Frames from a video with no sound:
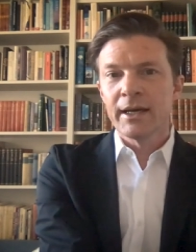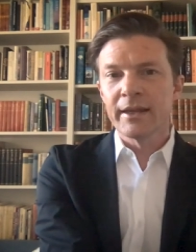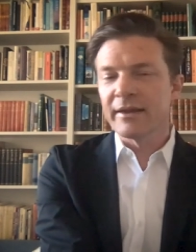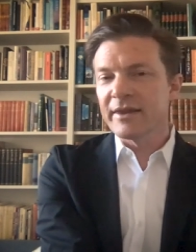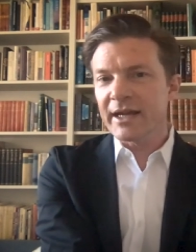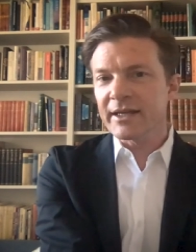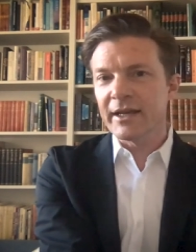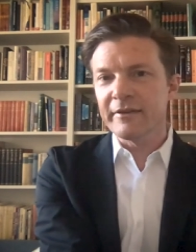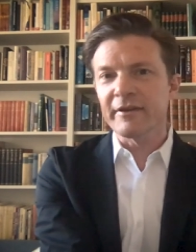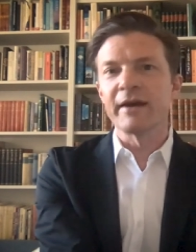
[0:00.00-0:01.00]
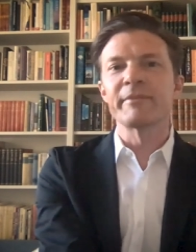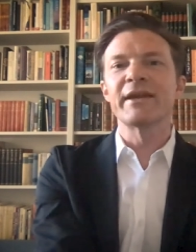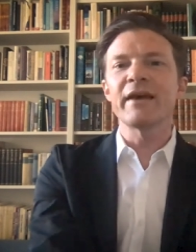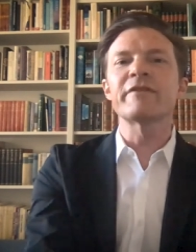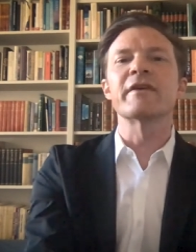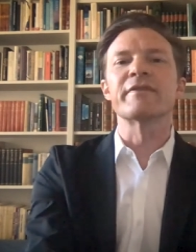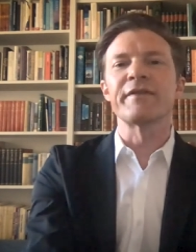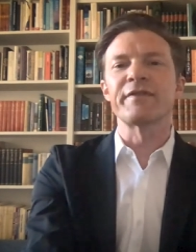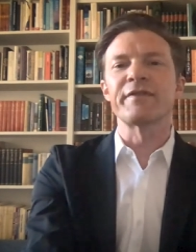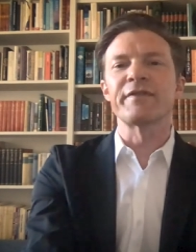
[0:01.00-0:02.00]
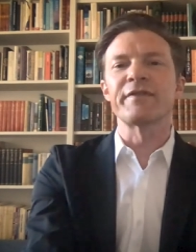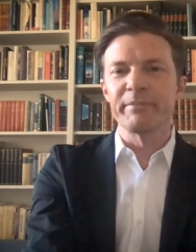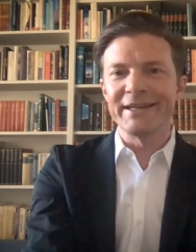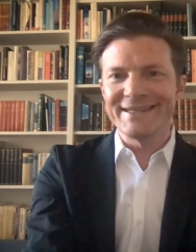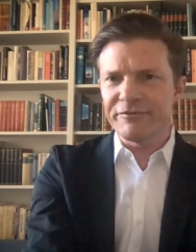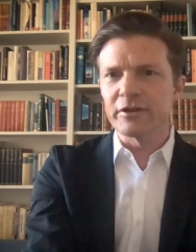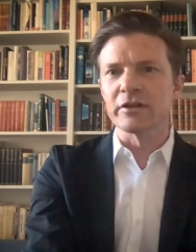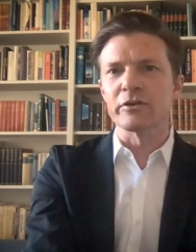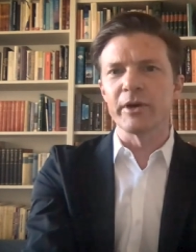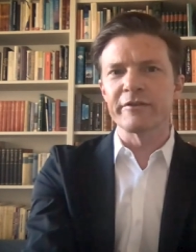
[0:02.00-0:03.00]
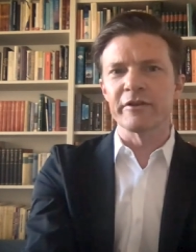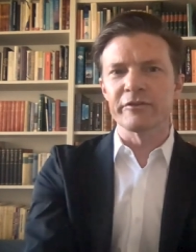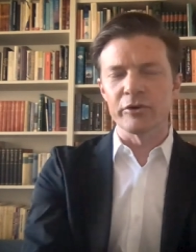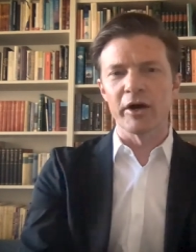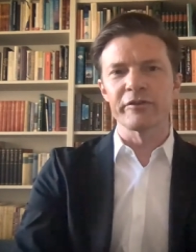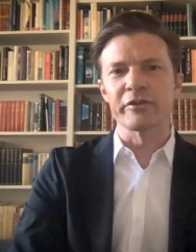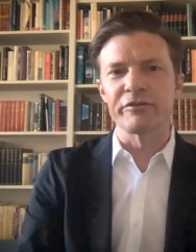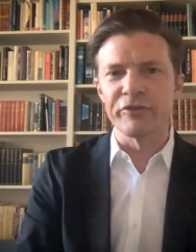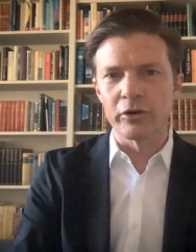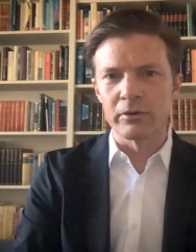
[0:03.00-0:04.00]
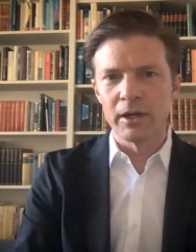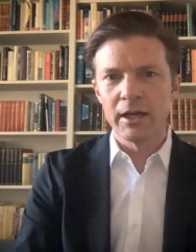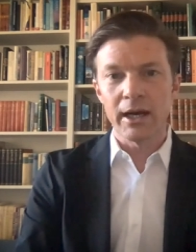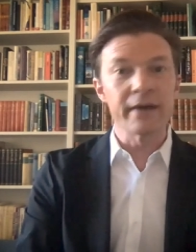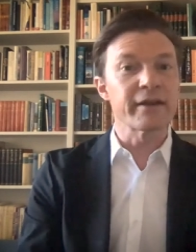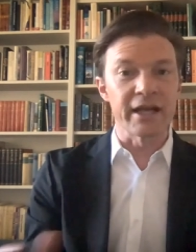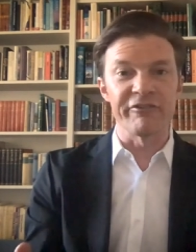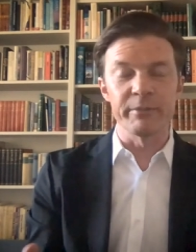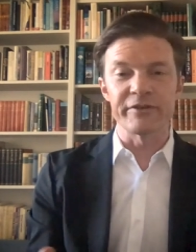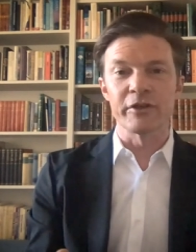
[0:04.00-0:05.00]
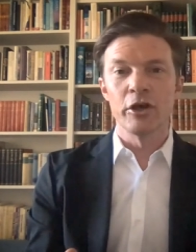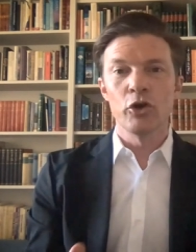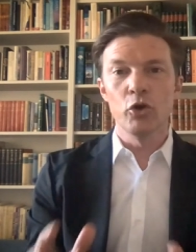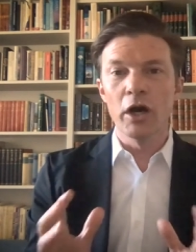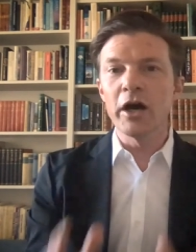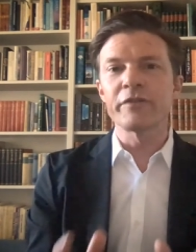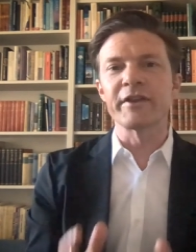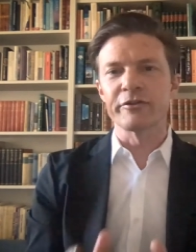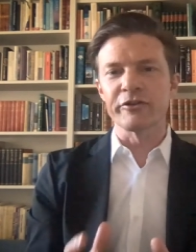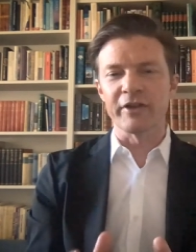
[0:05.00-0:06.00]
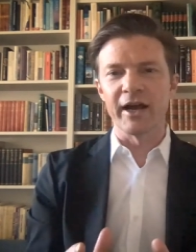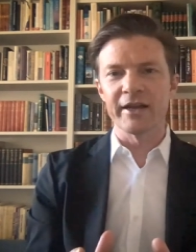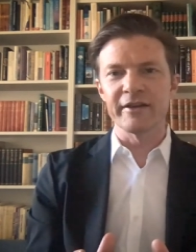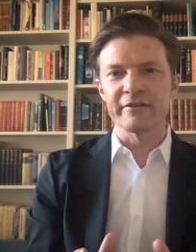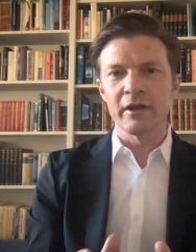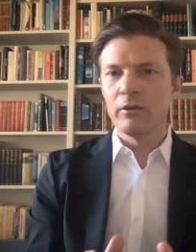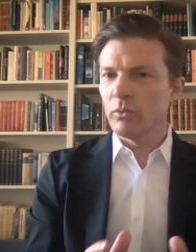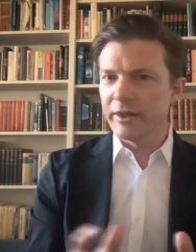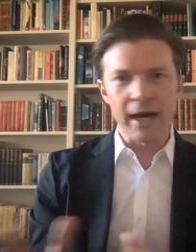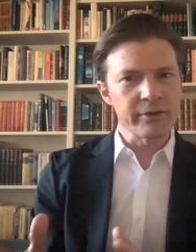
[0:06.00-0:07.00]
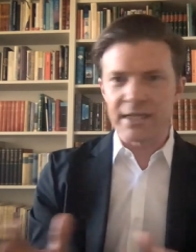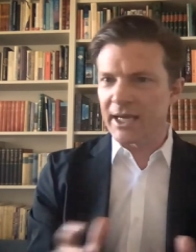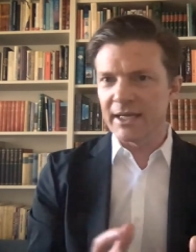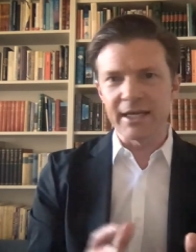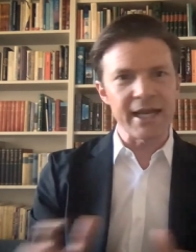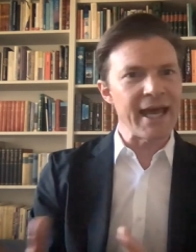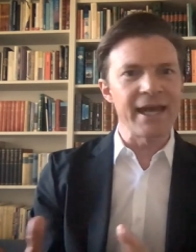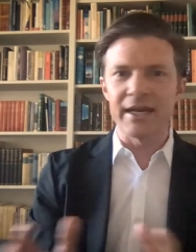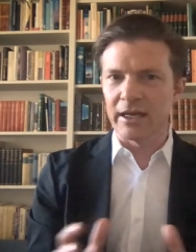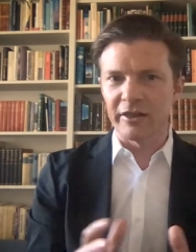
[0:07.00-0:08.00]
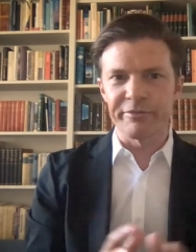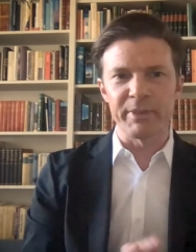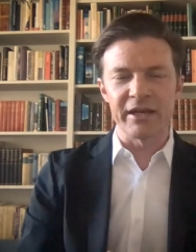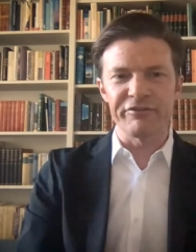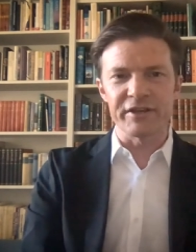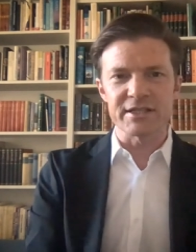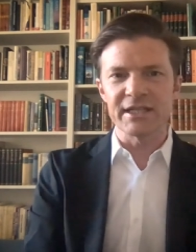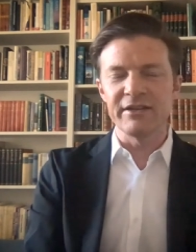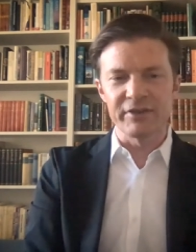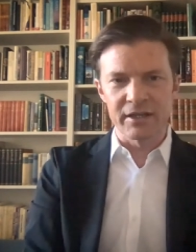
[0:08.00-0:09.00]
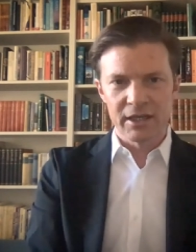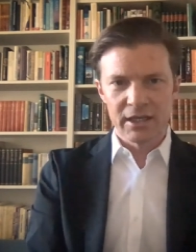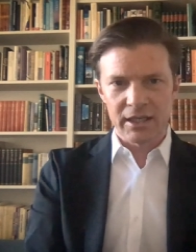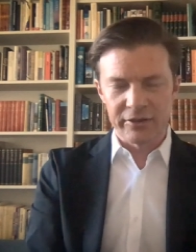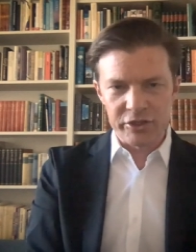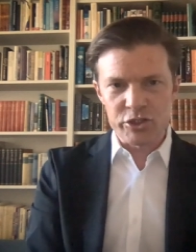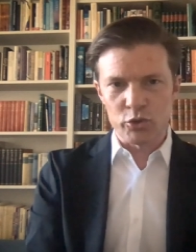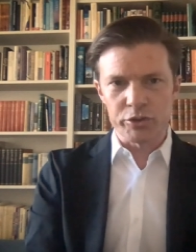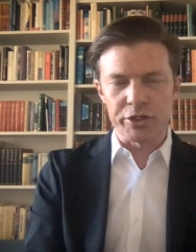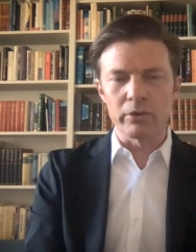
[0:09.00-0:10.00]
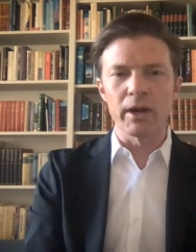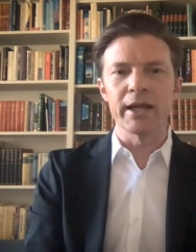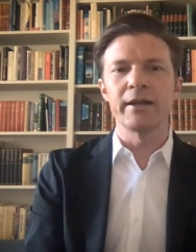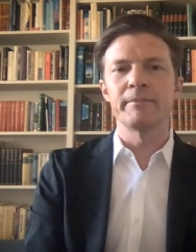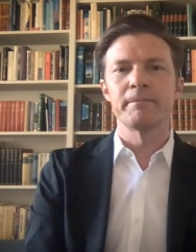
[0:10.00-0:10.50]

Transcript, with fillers: And in that case, I'm guessing that there would be difficult questions to answer for other governments who hurt their societies without gaining any health benefit, even in the shorter run.